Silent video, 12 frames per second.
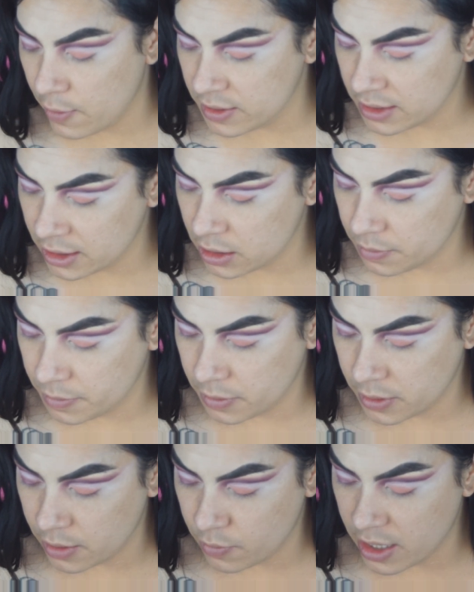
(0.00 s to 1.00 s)
I always like to
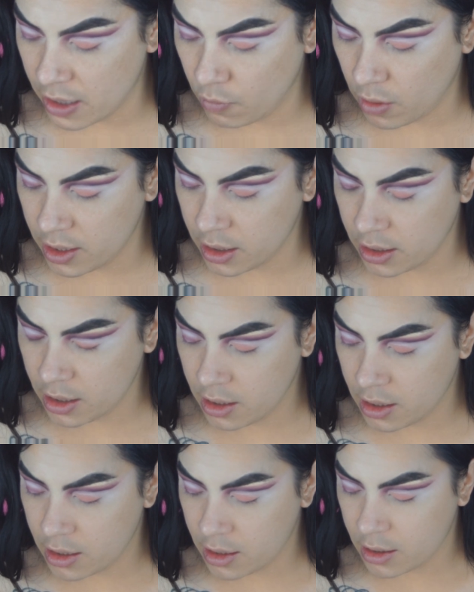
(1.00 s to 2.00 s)
put, when I want
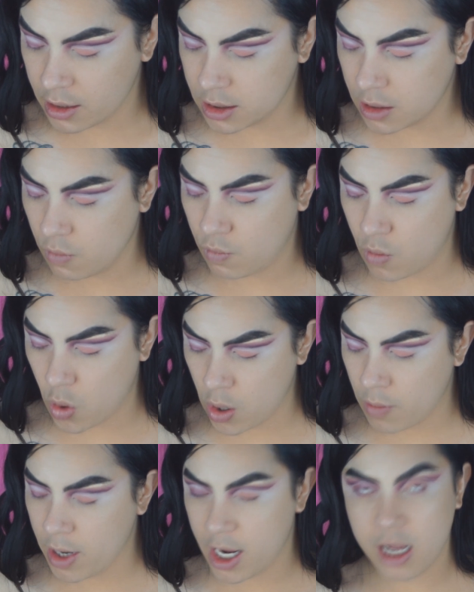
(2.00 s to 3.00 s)
to
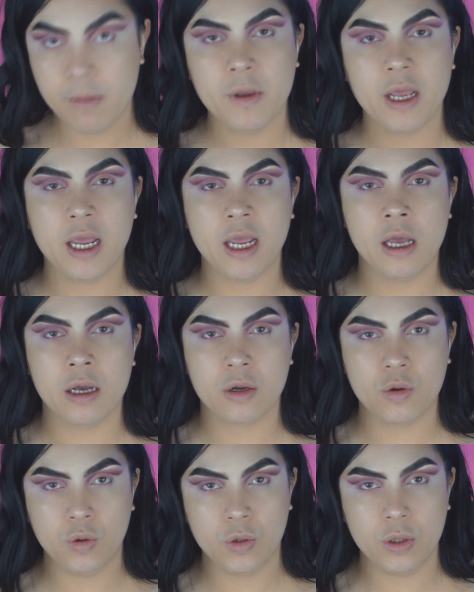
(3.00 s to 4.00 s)
warm up a
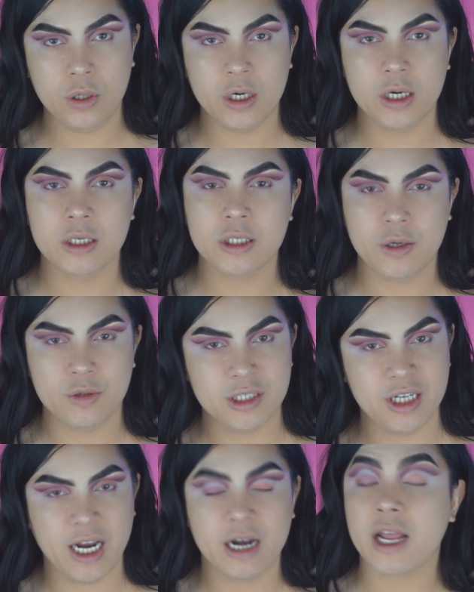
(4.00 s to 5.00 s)
cooler tone
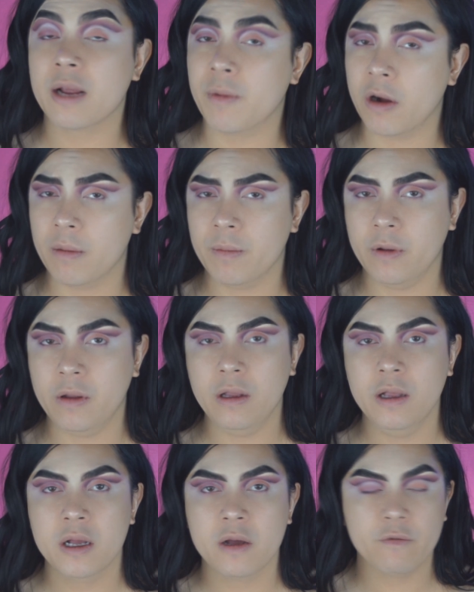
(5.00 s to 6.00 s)
shade like
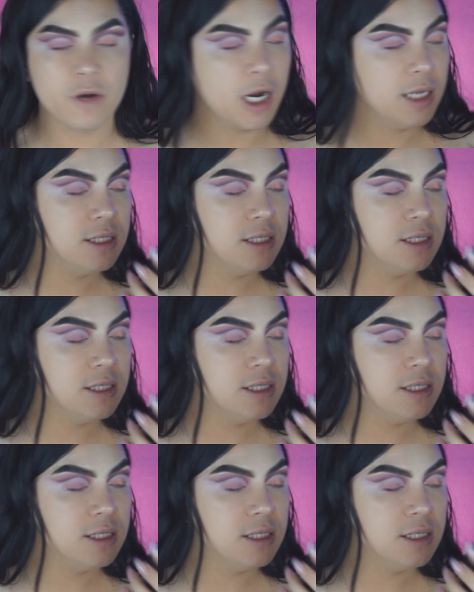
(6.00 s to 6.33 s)
purple, for